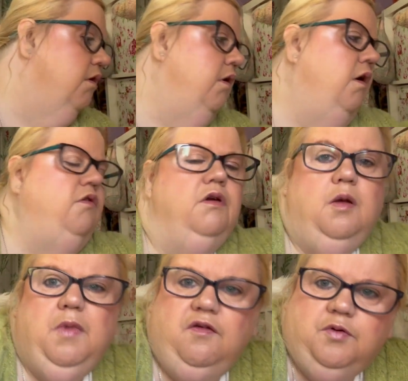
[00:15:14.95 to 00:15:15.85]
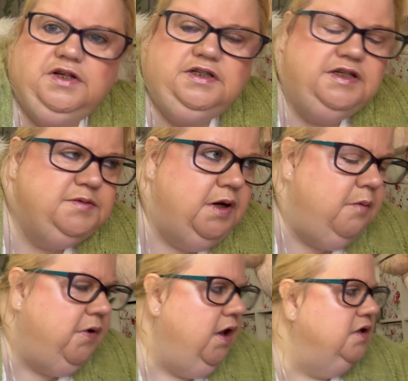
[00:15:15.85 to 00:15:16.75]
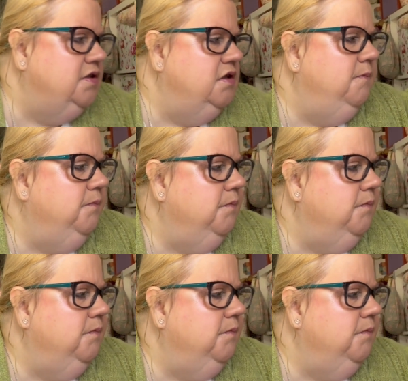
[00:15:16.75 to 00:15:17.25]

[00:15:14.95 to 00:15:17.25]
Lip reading: Hold on, I may have printed this one out by accident.